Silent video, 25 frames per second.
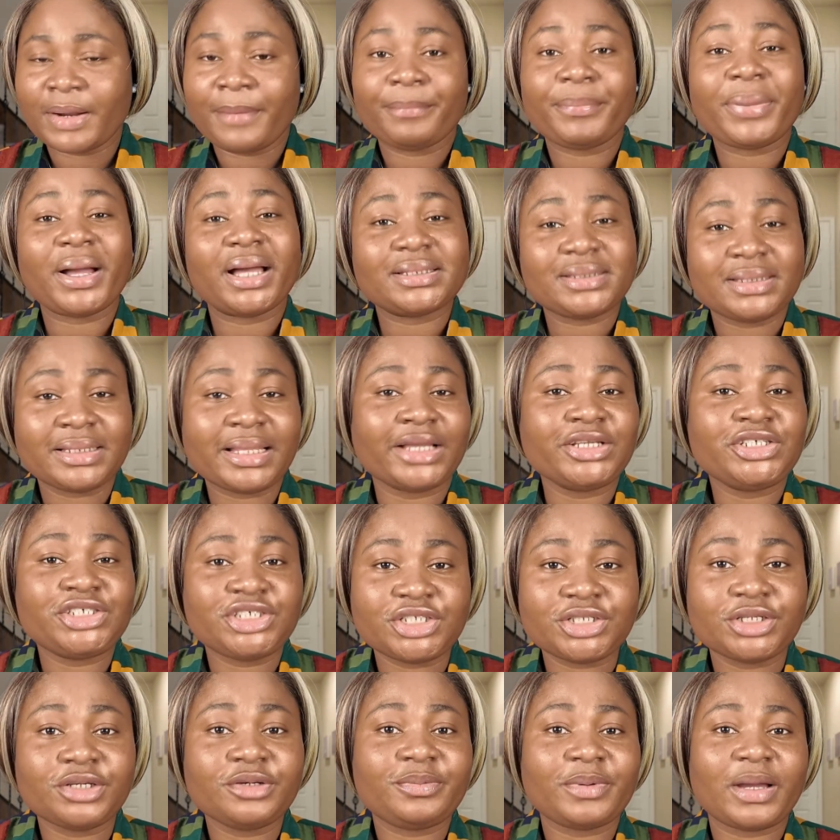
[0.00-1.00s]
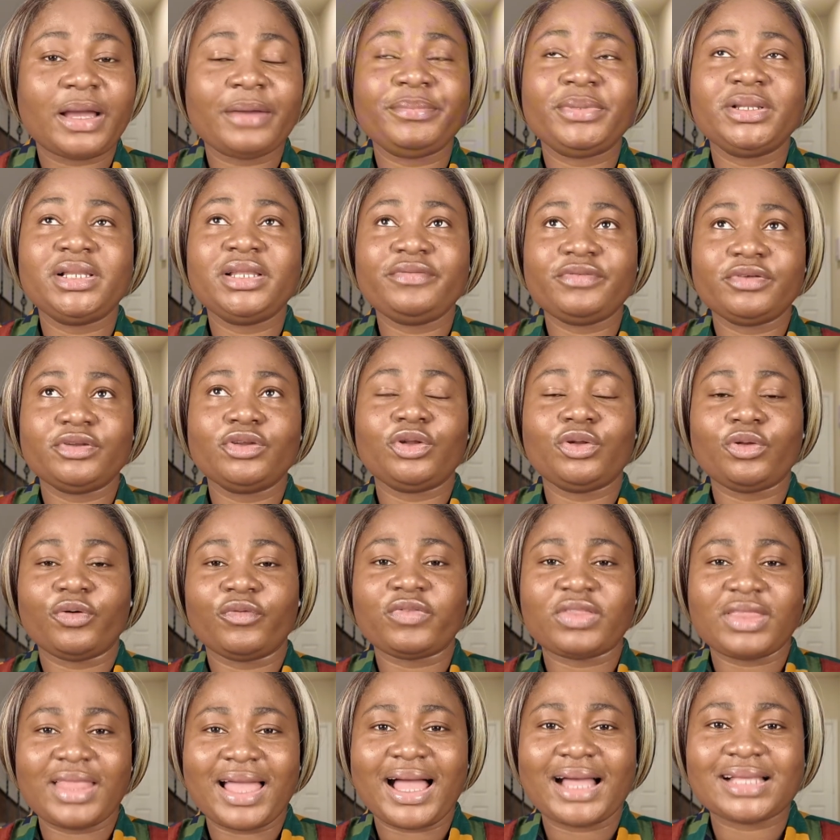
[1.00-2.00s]
partnership, I believe in all
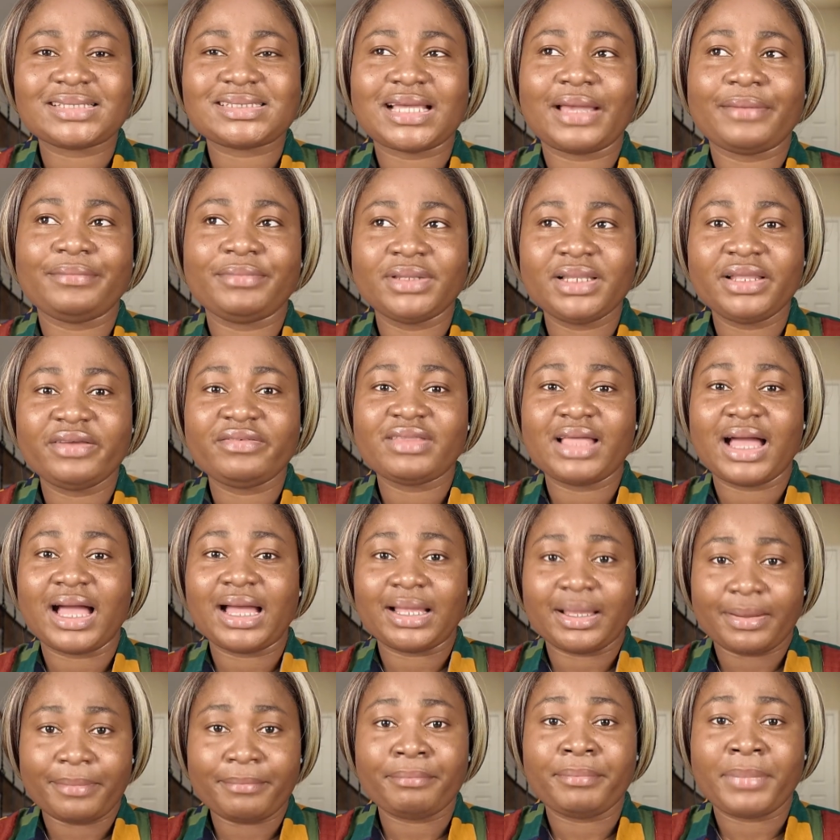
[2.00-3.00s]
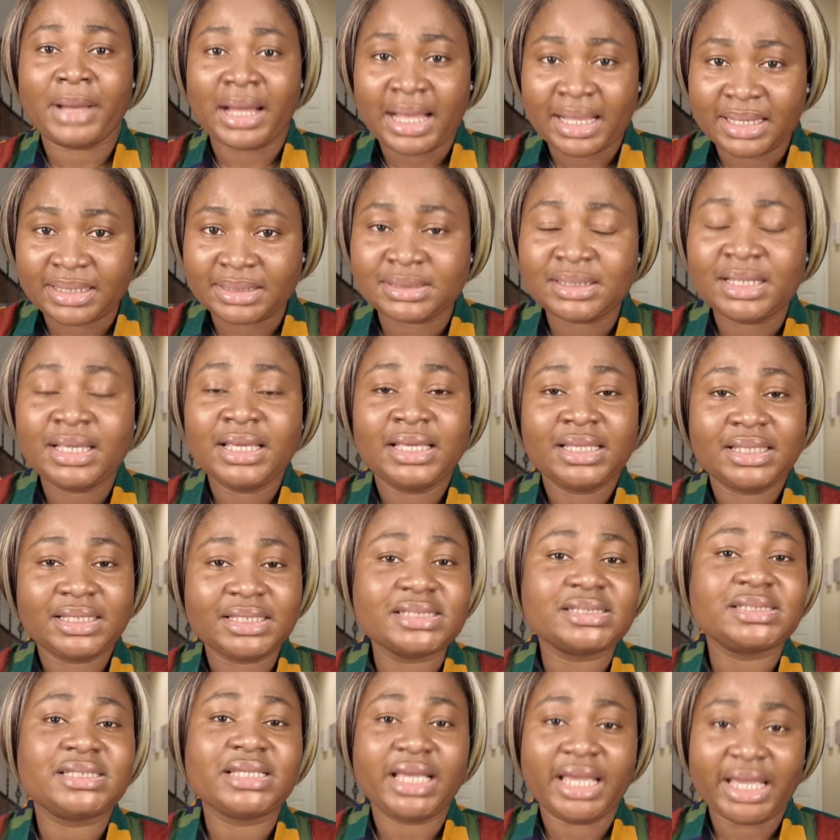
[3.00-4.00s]
of that. I believe that man
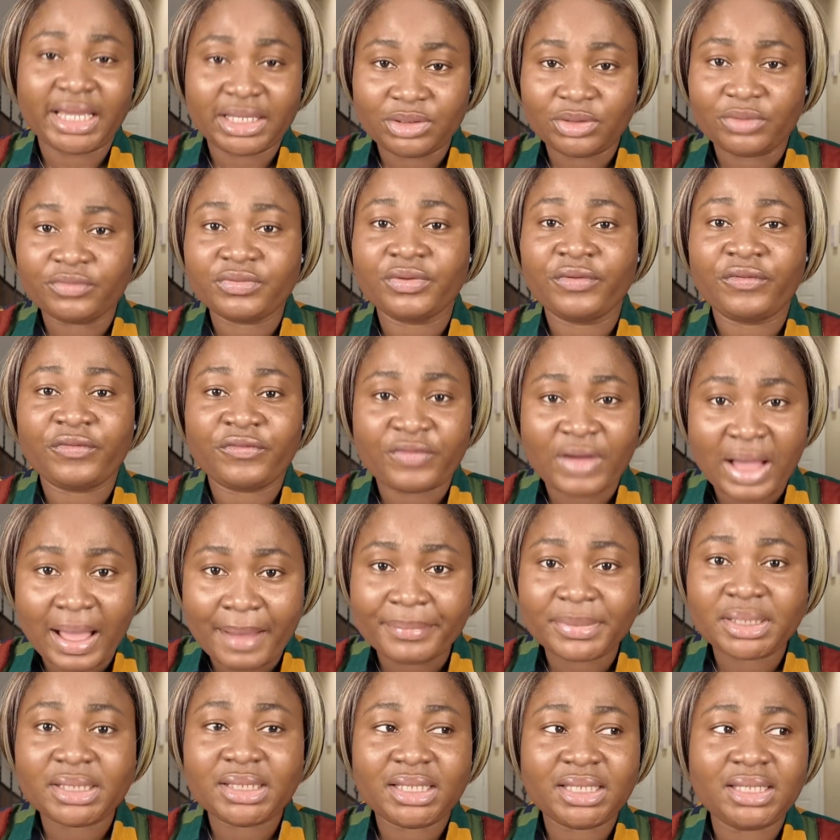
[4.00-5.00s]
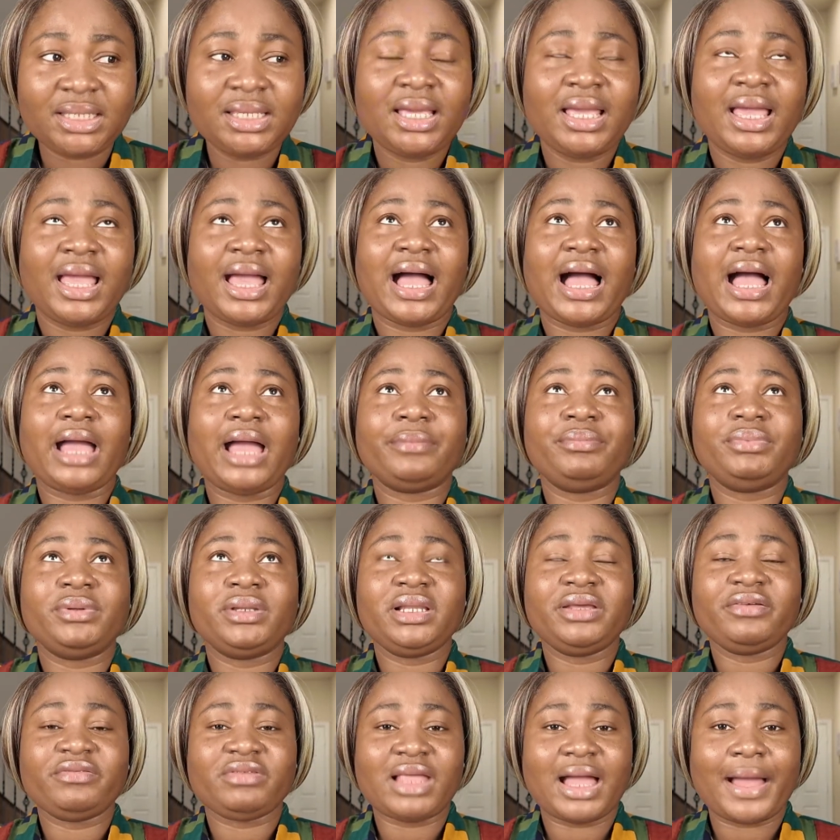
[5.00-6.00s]
is the head of the family. I
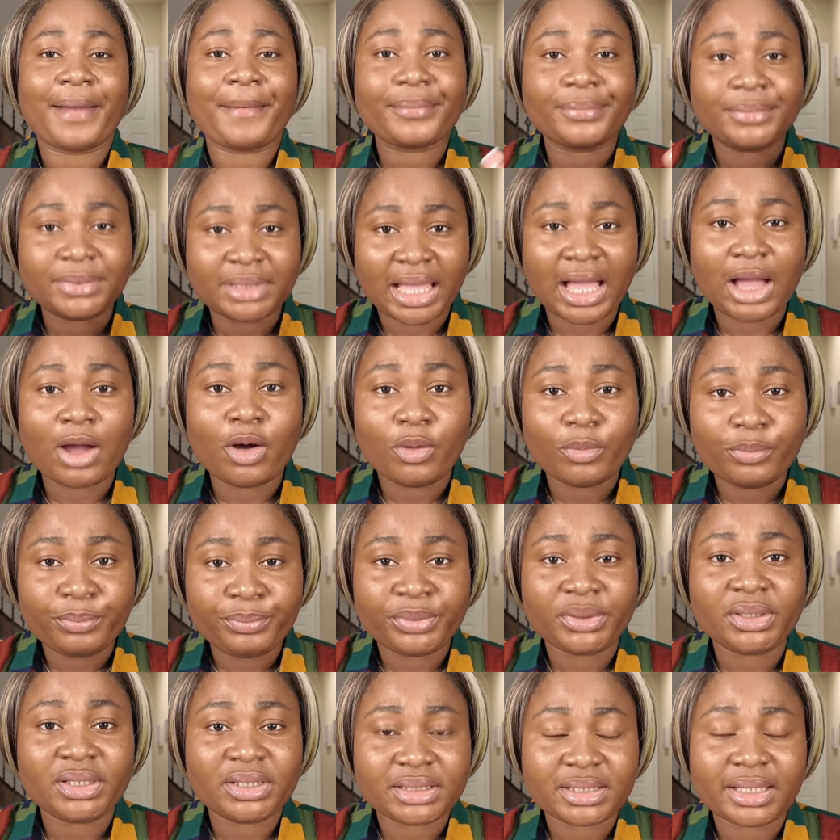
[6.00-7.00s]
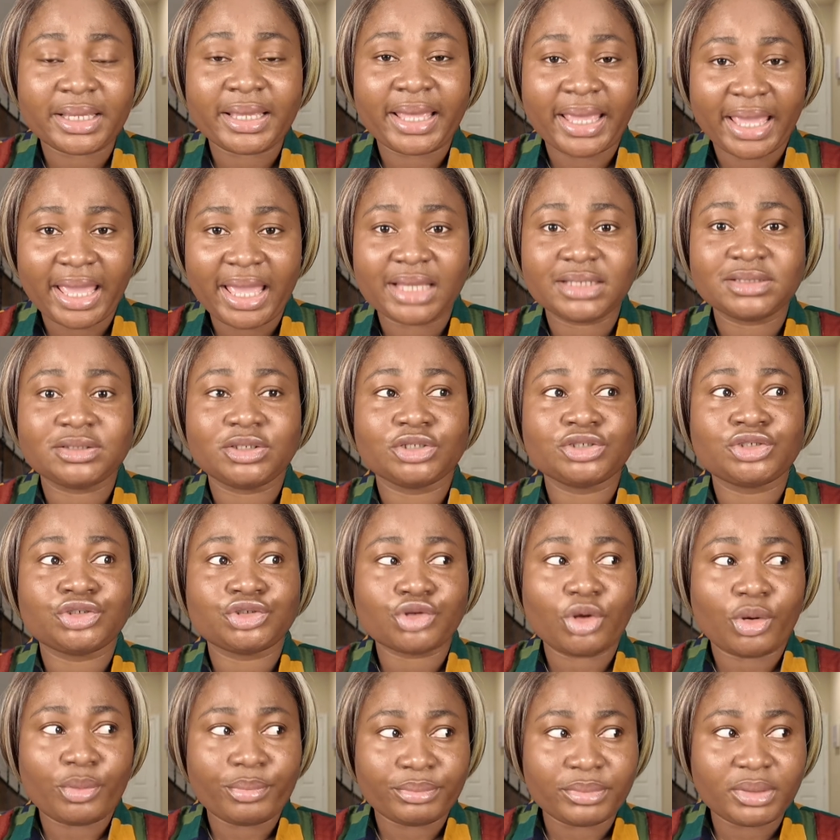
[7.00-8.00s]
believe that now being a head does
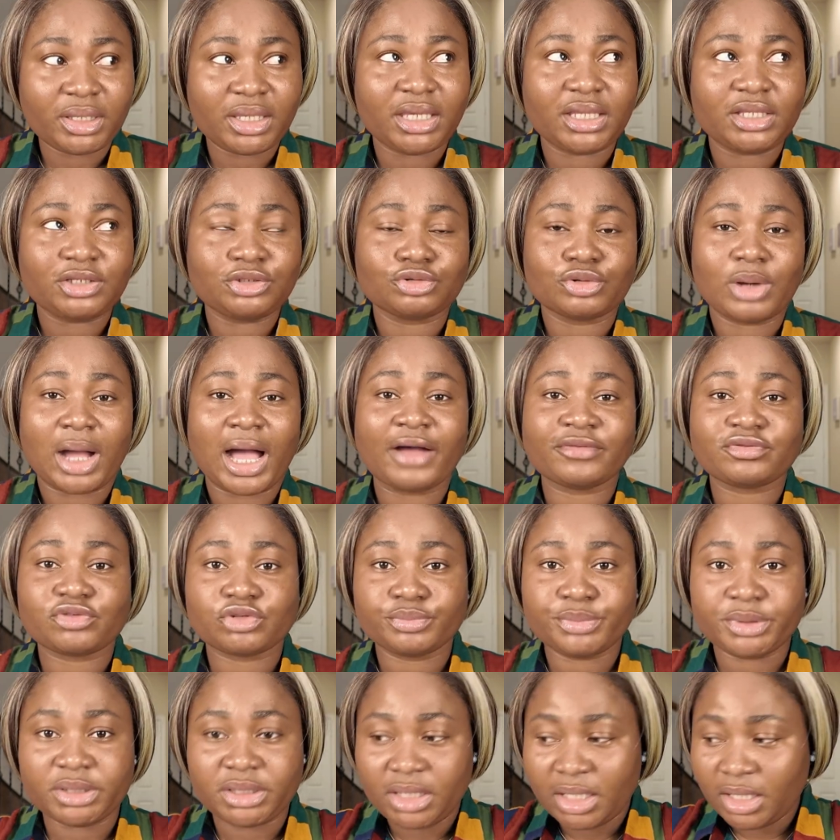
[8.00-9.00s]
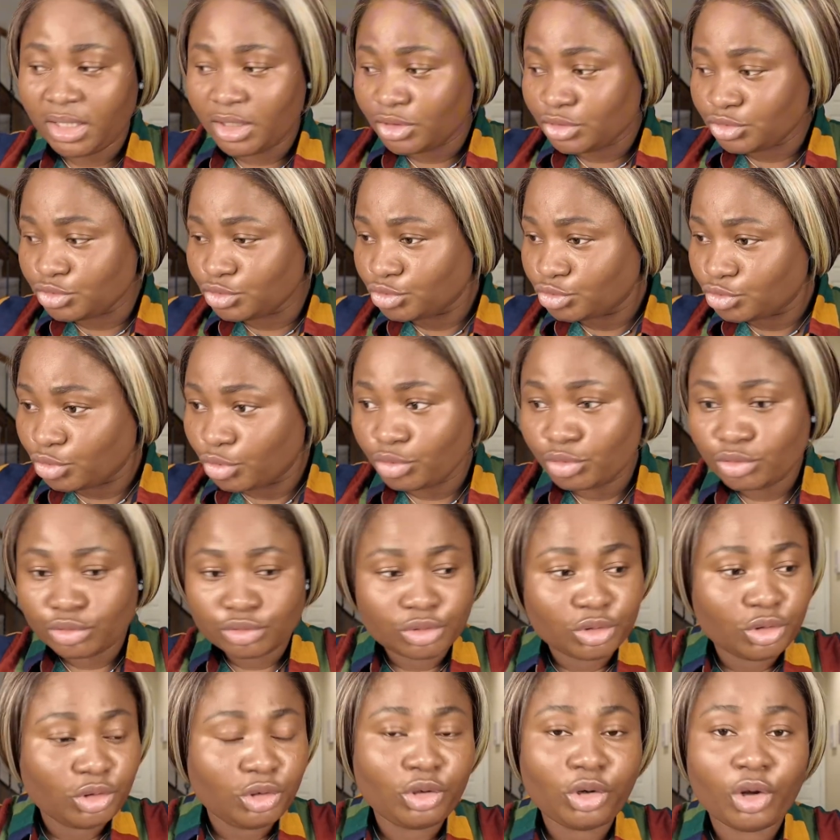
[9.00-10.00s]
not mean you have to be, you know,
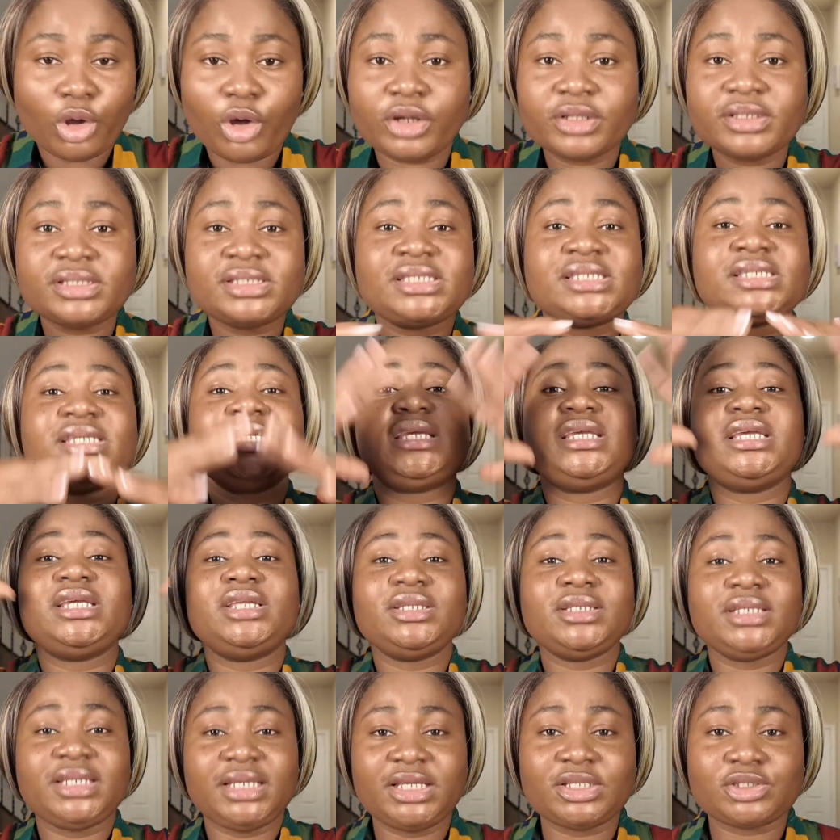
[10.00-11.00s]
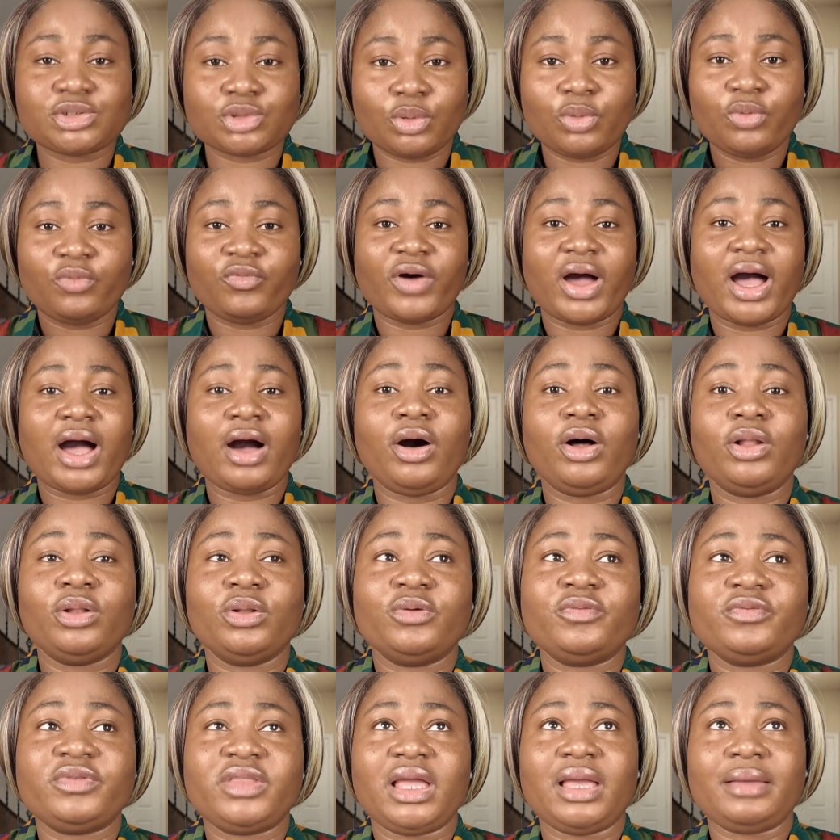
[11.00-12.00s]
lording it over all
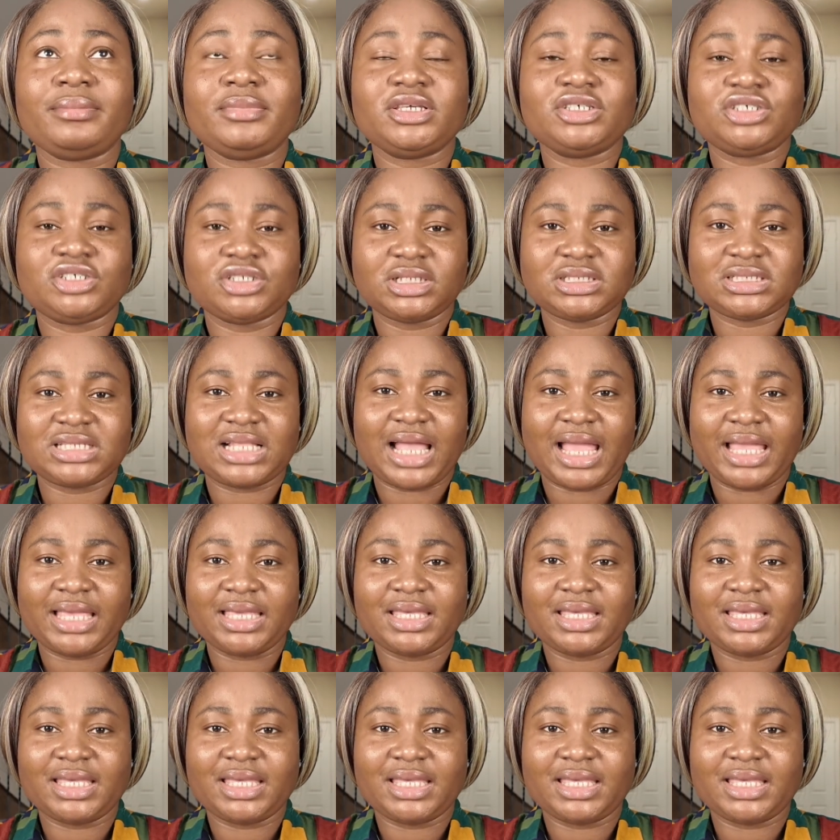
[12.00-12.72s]
of them. It's just like